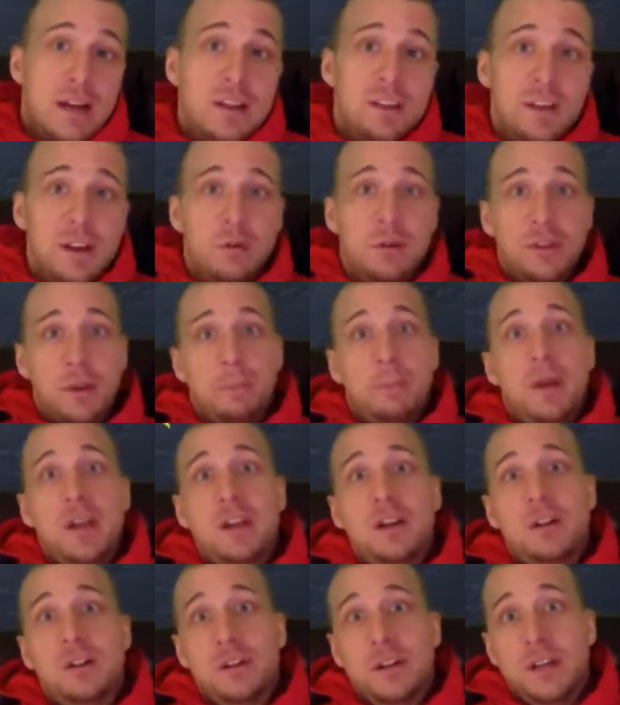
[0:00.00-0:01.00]
Anything with a
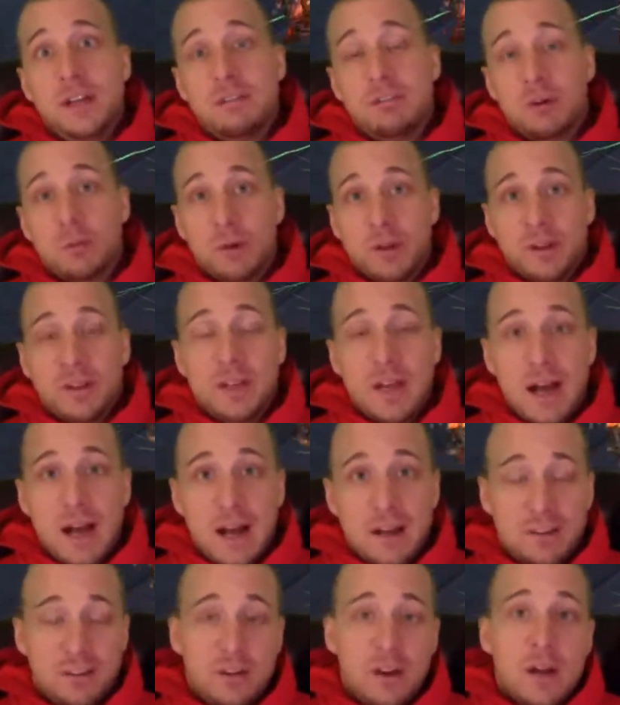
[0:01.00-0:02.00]
big cleave or with
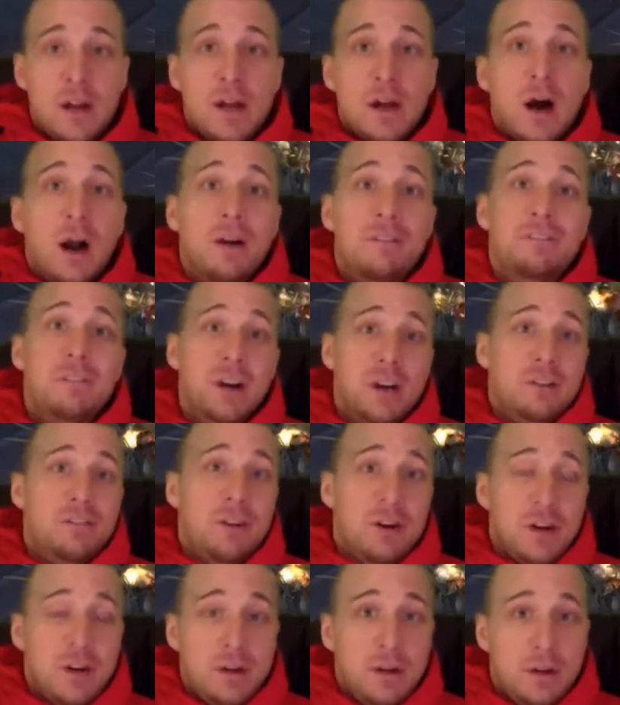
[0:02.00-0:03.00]
dots are
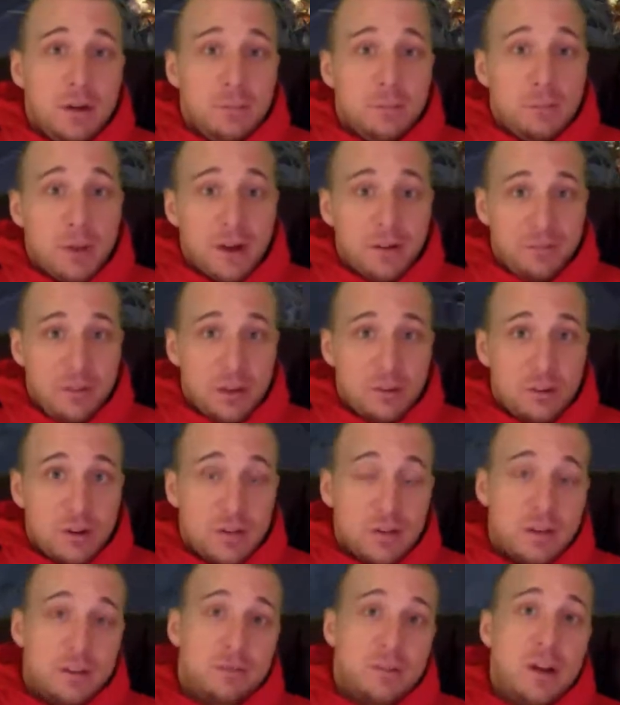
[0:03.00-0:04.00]
very
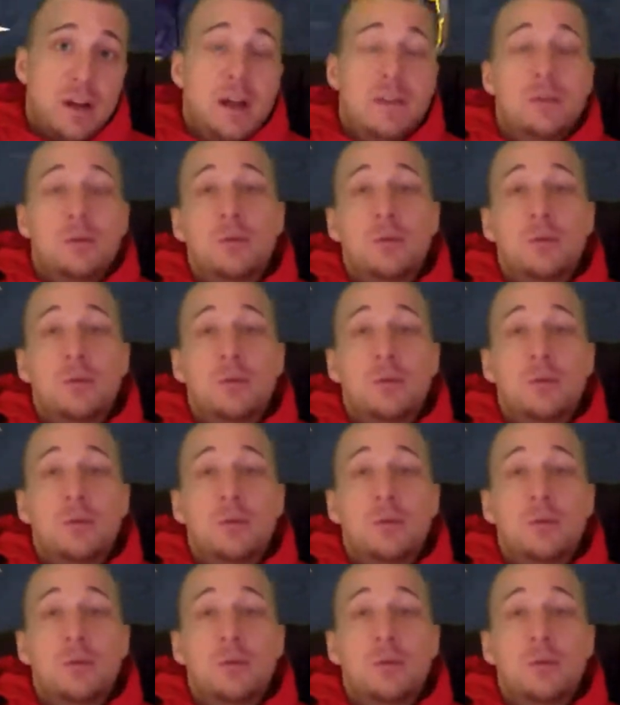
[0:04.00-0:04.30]
beneficial in this fight.